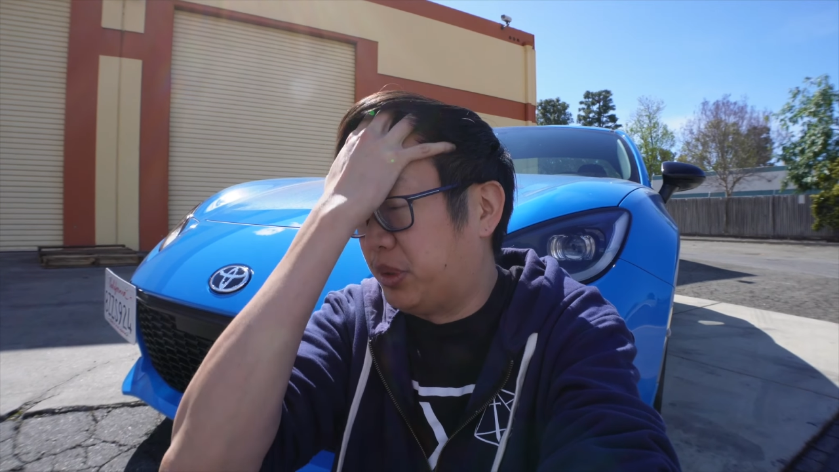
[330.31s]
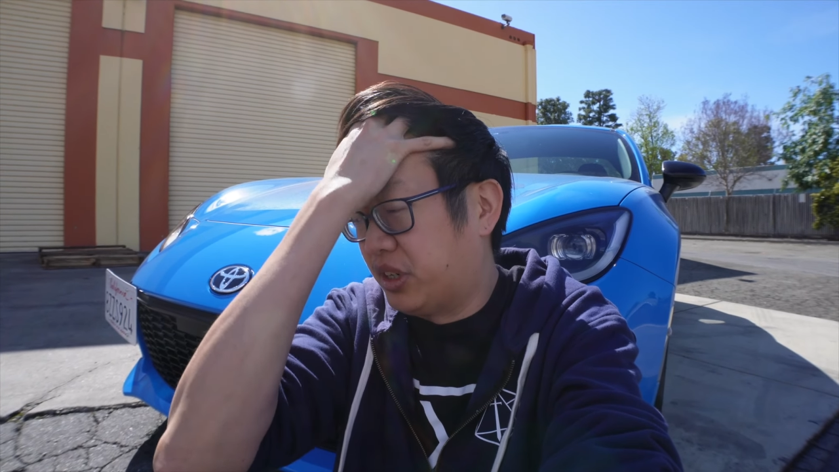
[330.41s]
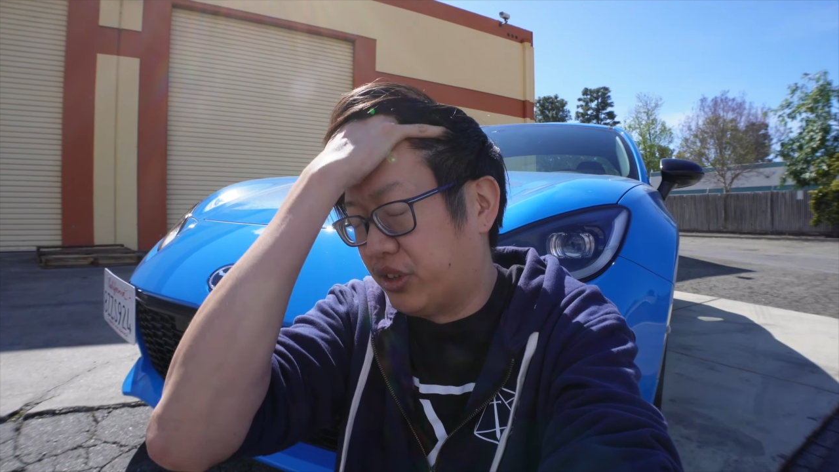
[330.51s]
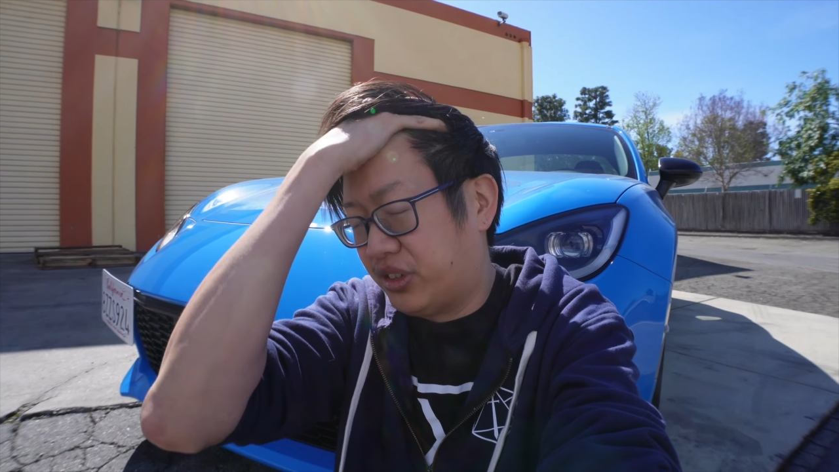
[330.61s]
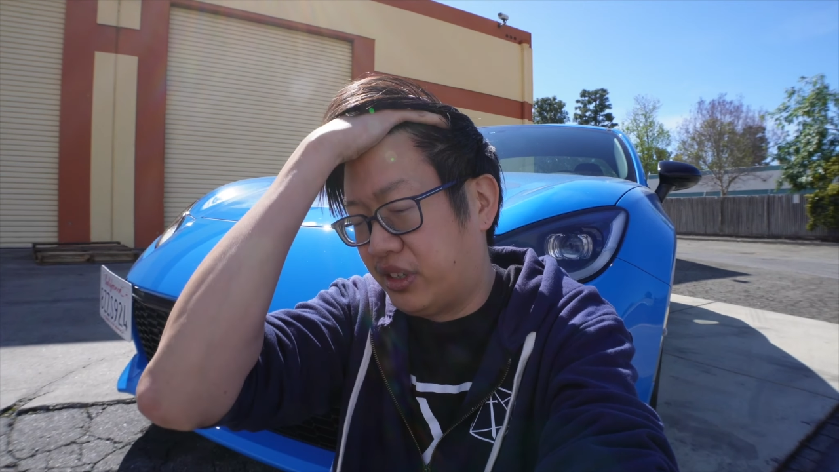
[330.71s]

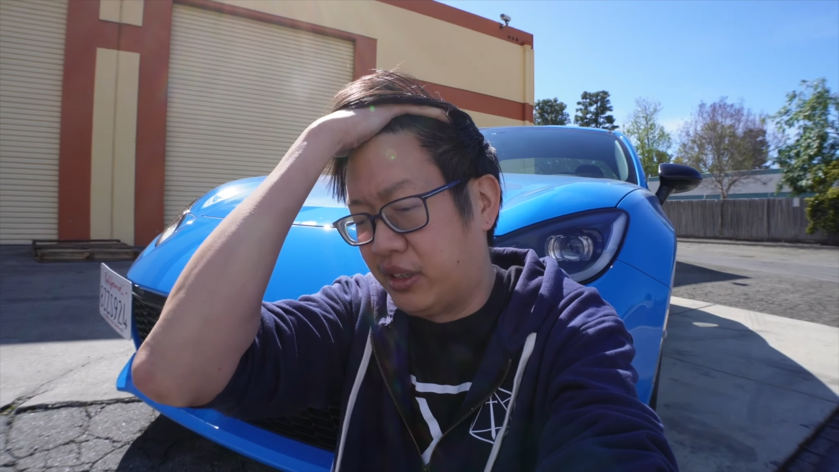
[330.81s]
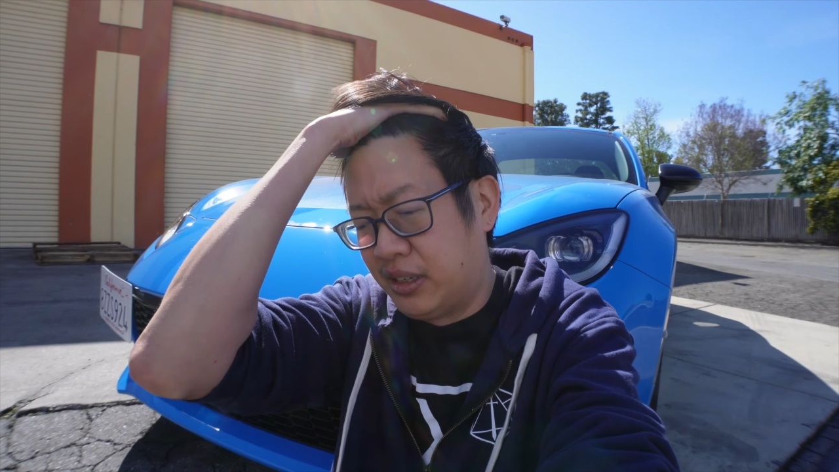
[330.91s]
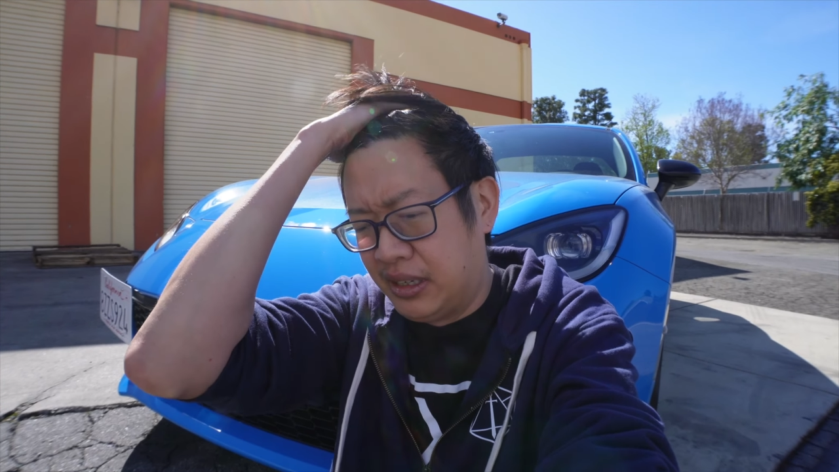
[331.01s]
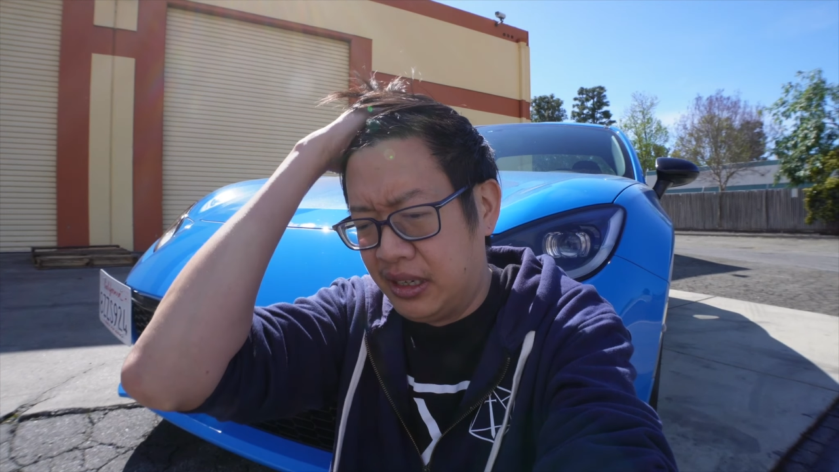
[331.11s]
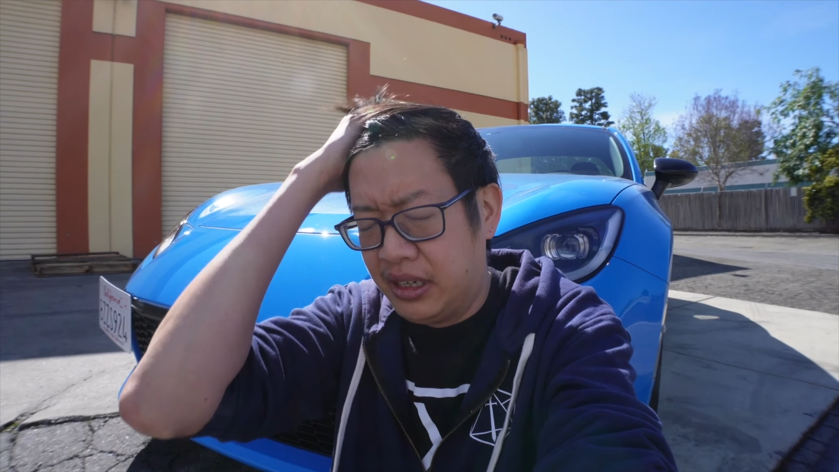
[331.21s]
BRZ
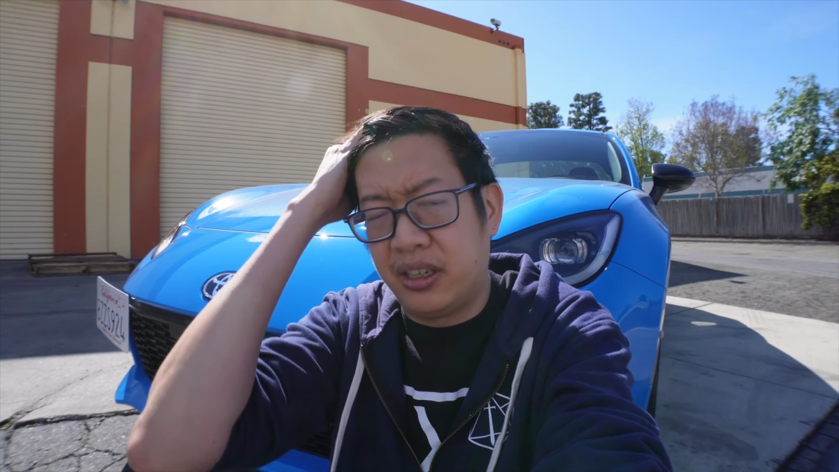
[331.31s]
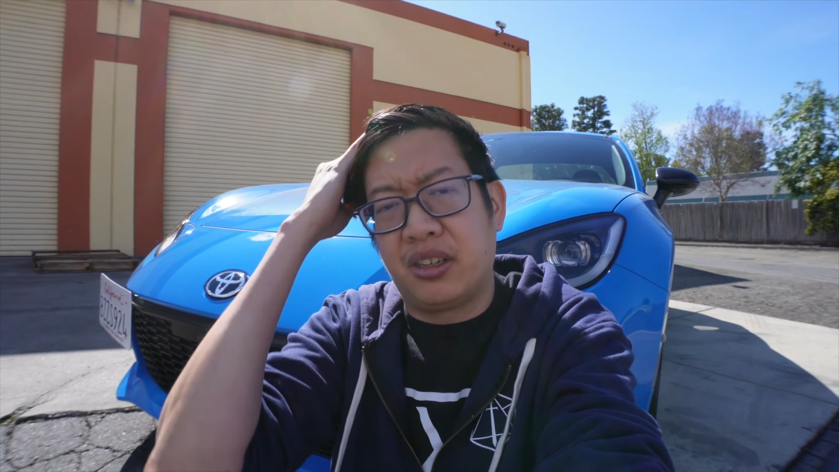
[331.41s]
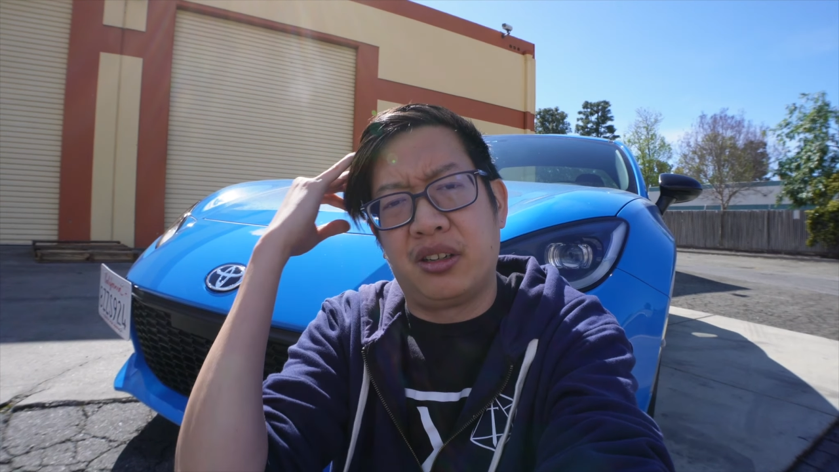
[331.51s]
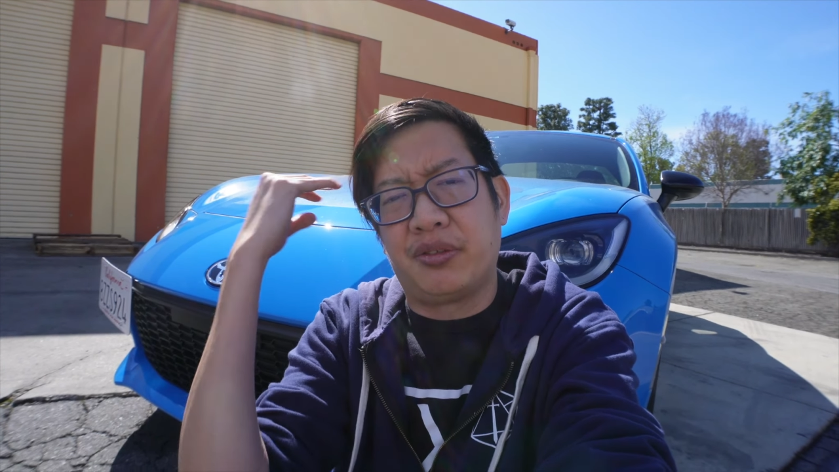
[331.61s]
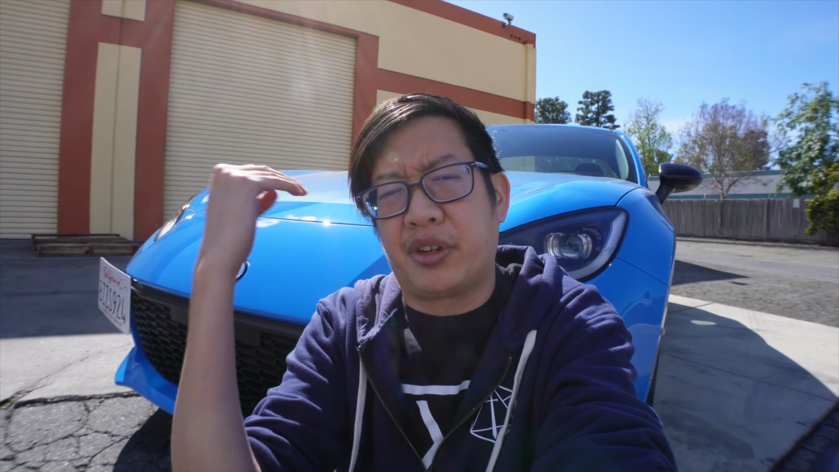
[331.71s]

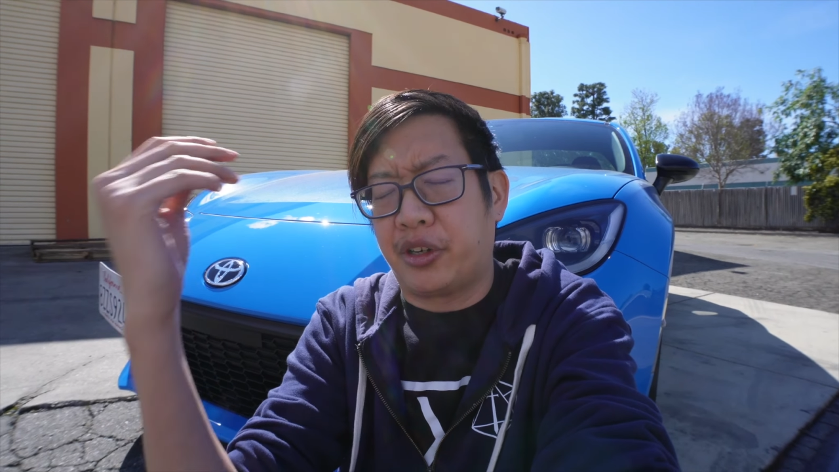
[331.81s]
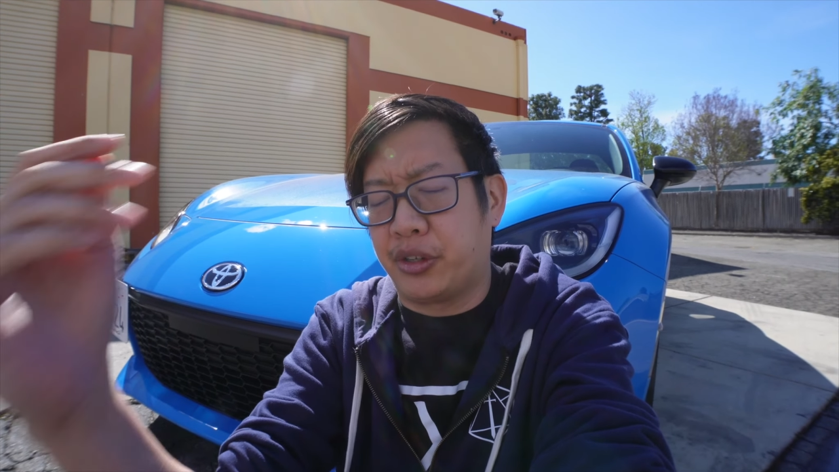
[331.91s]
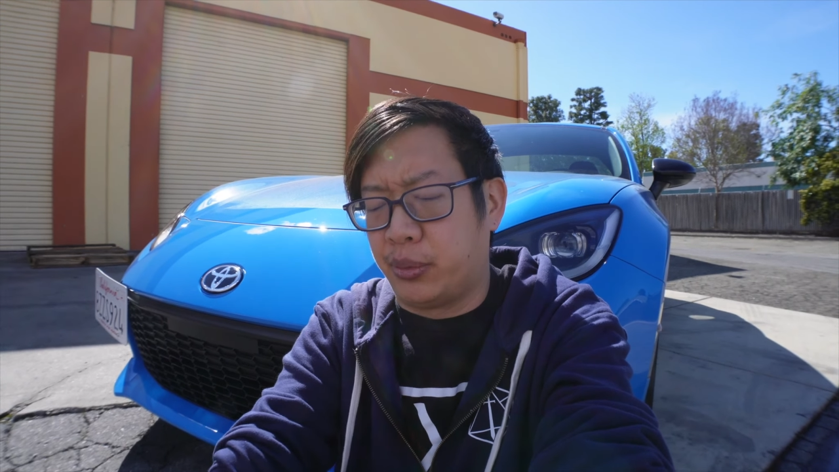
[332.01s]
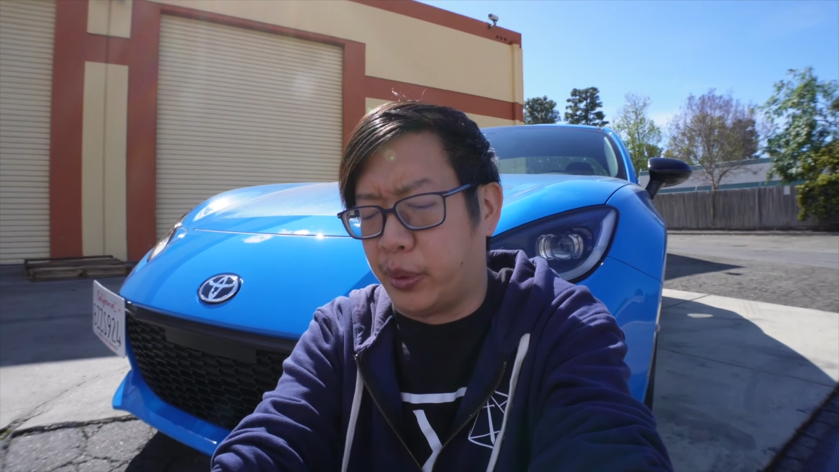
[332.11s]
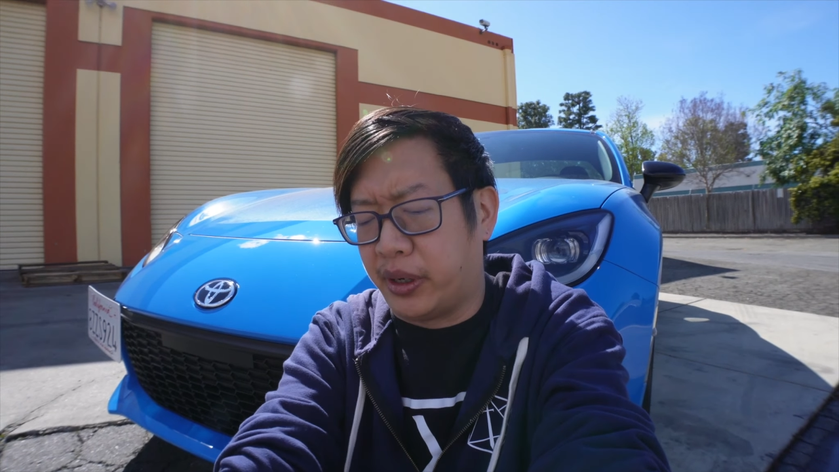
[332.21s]
in a very
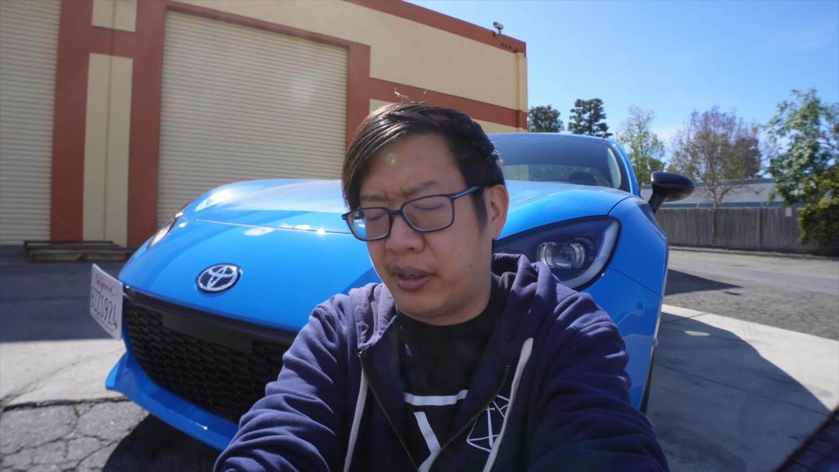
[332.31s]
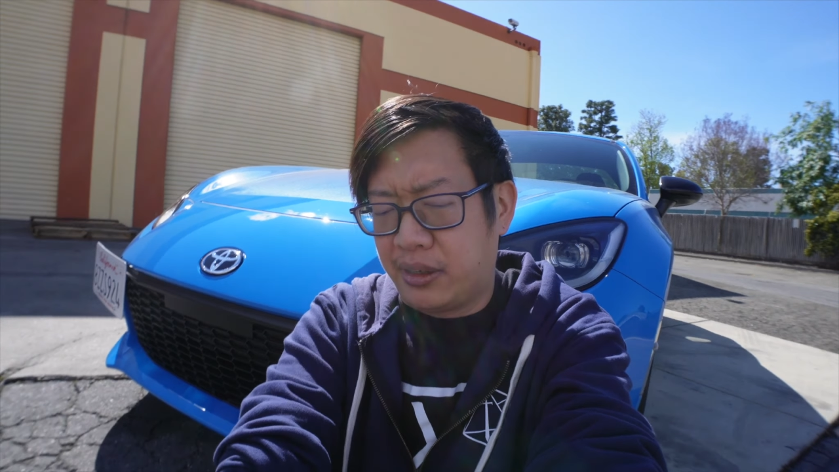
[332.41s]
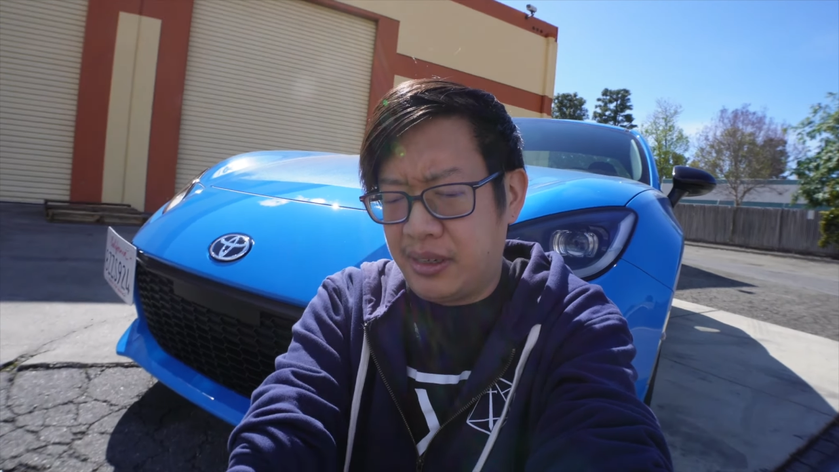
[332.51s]
good way.